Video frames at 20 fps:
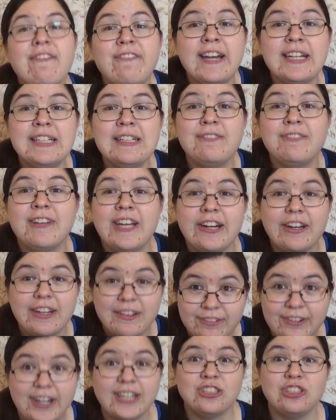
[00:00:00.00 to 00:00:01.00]
find it very
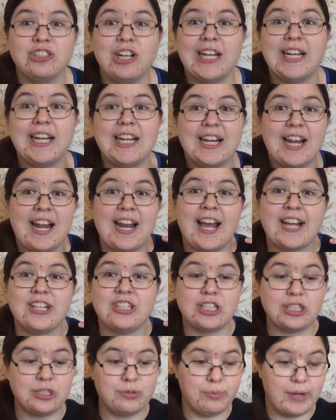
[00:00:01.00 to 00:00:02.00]
frustrating, and I
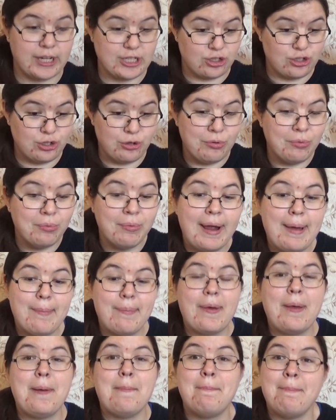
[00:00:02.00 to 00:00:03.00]
just want to
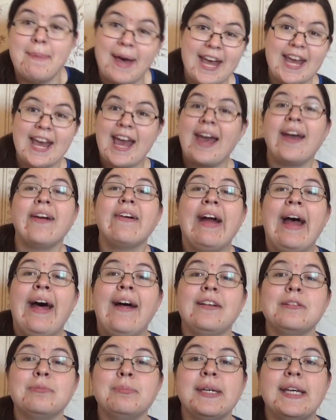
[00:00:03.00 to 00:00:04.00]
rip my hair
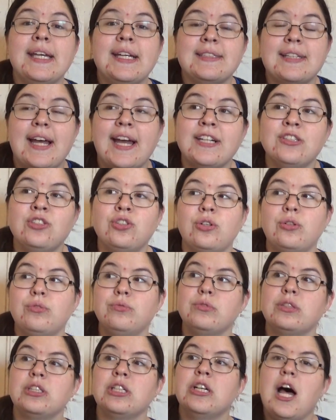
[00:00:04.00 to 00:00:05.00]
out because I
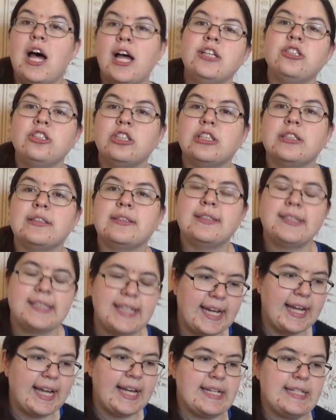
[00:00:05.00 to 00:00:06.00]
don't
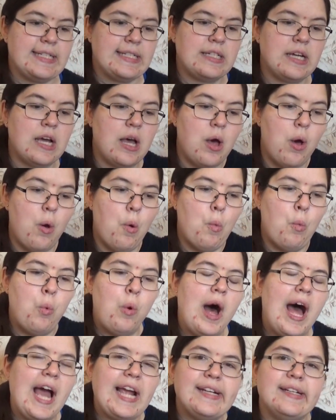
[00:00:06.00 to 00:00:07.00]
understand
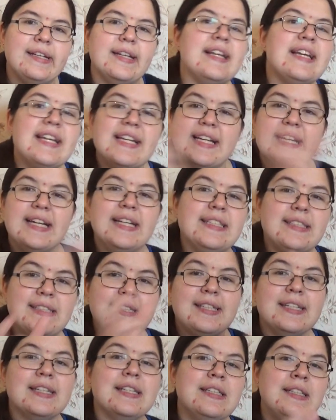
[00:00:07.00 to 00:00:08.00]
why
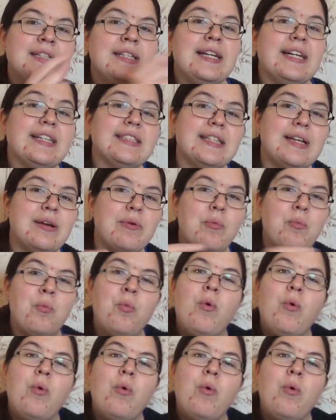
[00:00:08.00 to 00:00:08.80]
niet doesn't